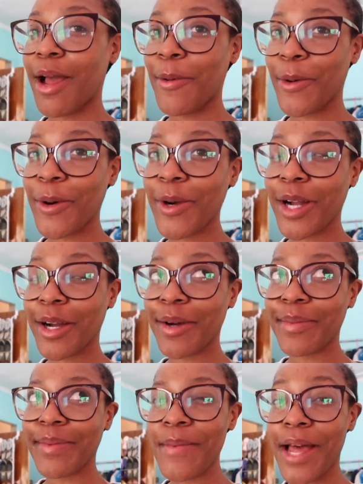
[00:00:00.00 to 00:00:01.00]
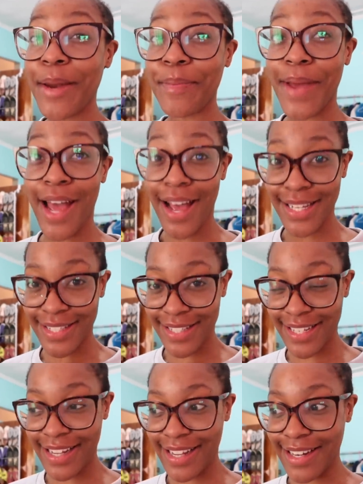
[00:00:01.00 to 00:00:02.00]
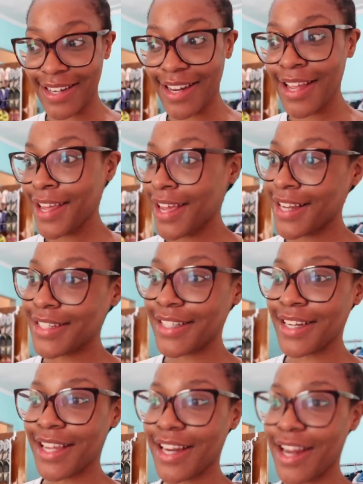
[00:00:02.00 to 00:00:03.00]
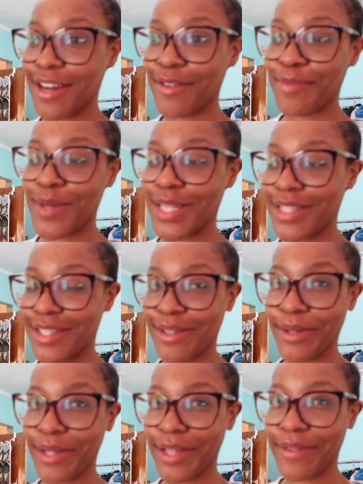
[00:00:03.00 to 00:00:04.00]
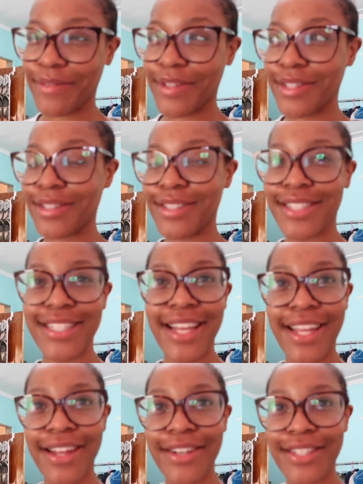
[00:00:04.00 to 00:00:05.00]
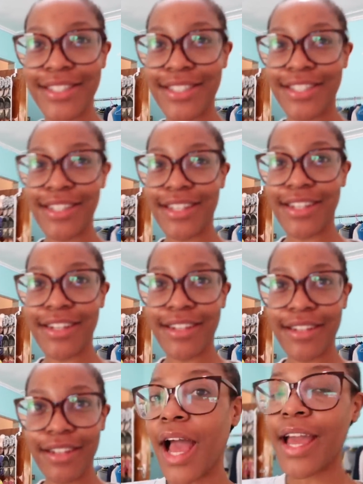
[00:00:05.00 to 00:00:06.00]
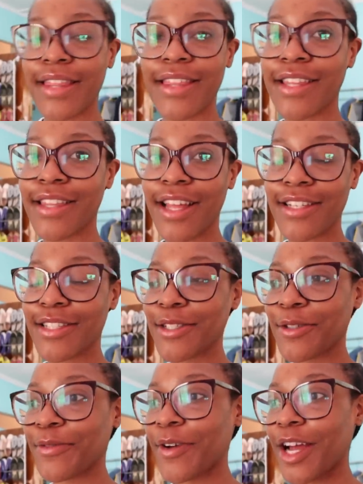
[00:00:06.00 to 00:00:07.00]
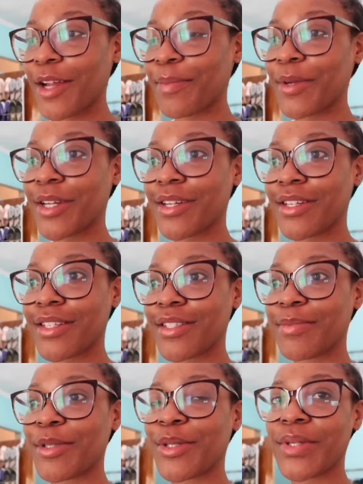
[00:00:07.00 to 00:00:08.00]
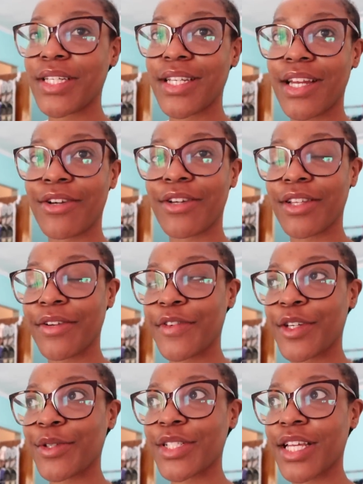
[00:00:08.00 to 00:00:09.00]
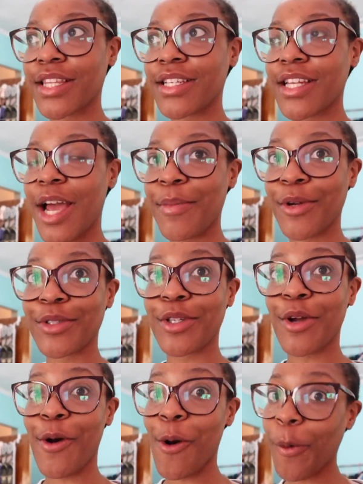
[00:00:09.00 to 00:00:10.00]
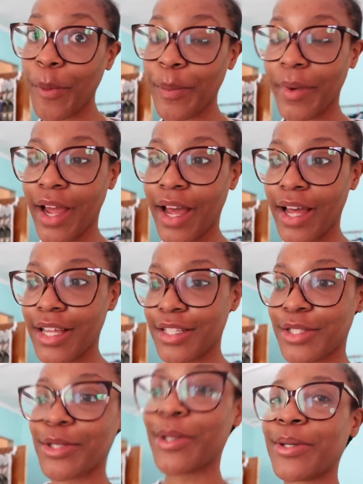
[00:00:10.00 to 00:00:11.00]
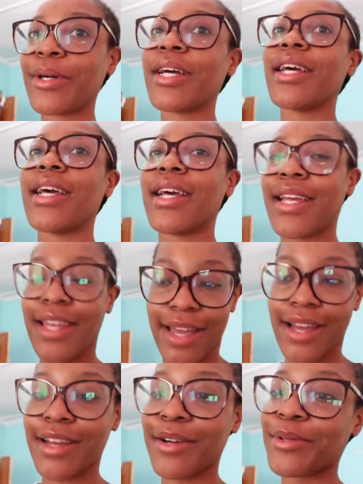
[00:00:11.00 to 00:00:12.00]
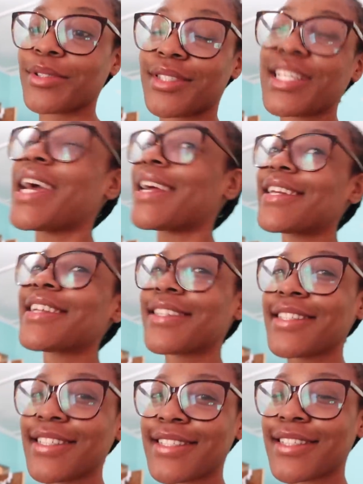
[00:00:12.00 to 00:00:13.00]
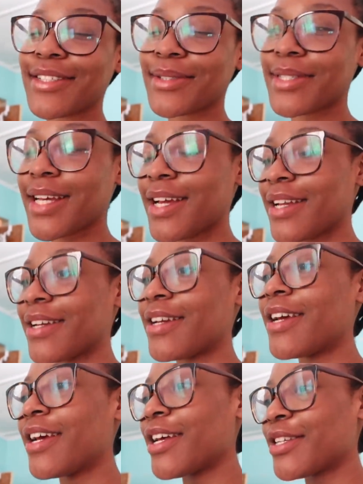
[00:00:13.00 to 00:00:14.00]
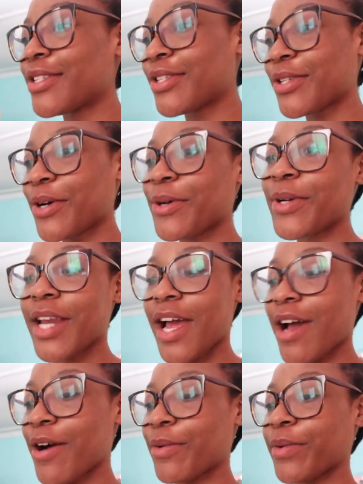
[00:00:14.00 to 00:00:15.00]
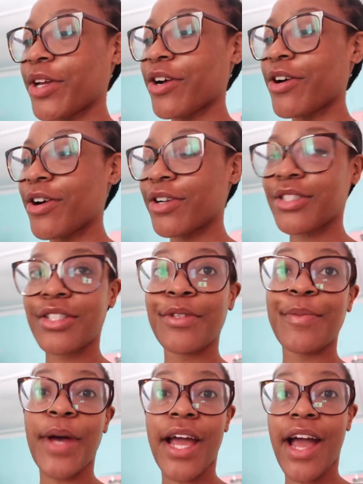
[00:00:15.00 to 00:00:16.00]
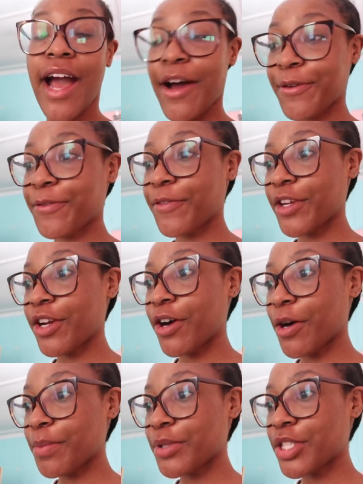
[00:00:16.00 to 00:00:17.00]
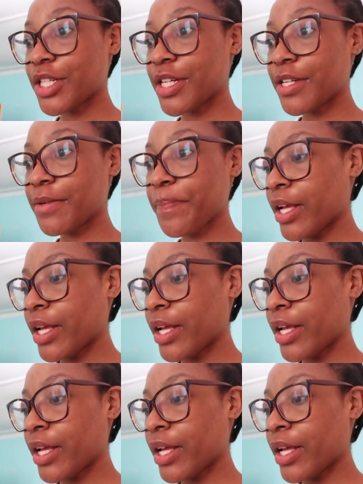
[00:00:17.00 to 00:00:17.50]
I woke up at past 10 and didn't get out of bed till 11. Does that count as cheating? I think that's so fine because between 10 or 11, it was like the time I was gonna open my eyes. So yeah, it was technically still 10. So now we are on to my outfit option.